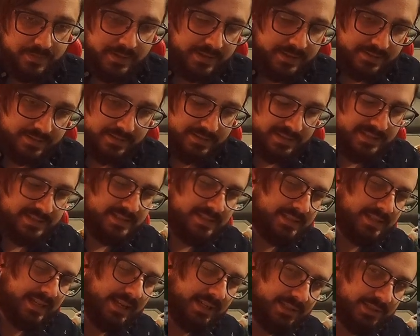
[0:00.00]
this
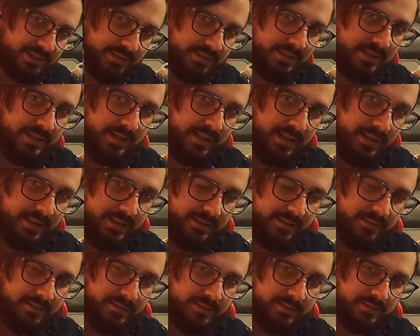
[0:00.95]
is actually
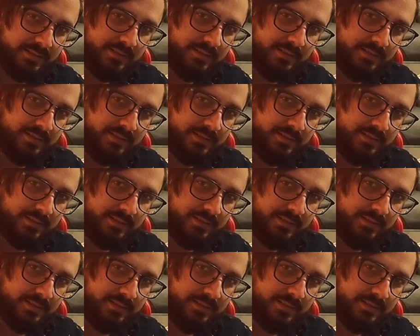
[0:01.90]
a